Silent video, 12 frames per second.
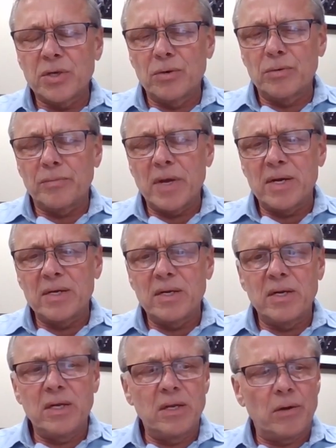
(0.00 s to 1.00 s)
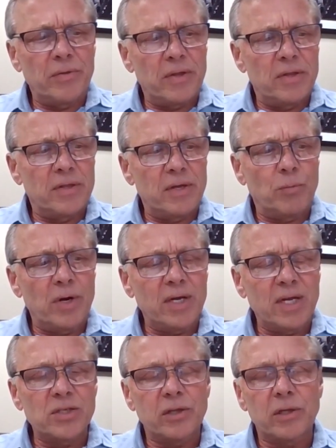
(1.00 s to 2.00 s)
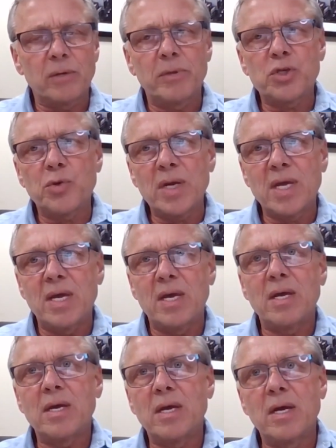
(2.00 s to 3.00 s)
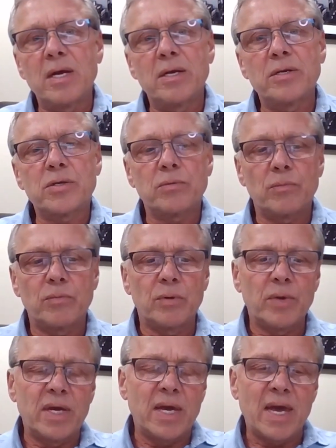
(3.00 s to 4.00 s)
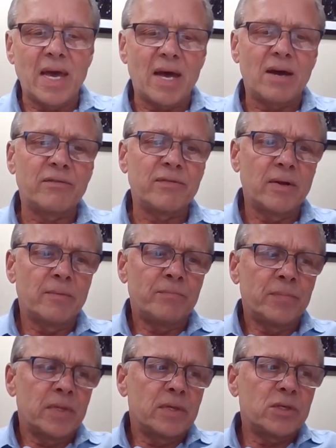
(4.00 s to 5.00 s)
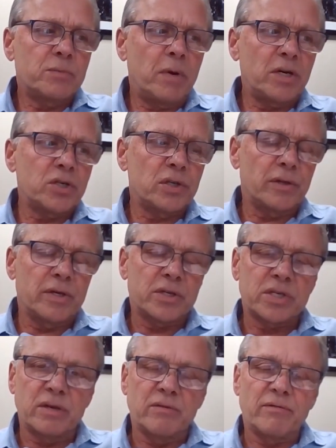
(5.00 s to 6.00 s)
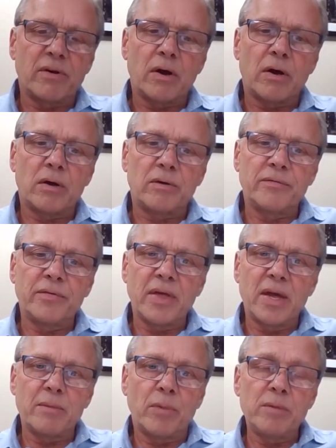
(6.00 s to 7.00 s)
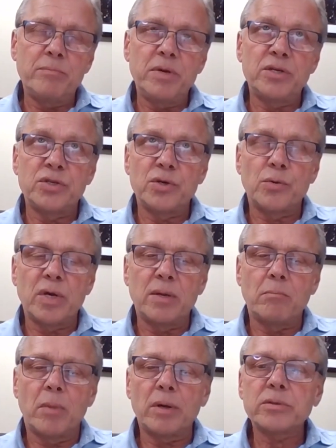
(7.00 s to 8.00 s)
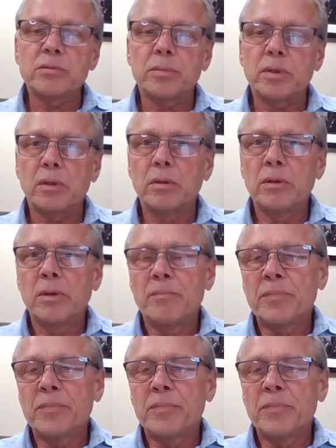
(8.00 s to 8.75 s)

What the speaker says: So, where it gets a little bit tricky is when we have specialists involved that might be doing multiple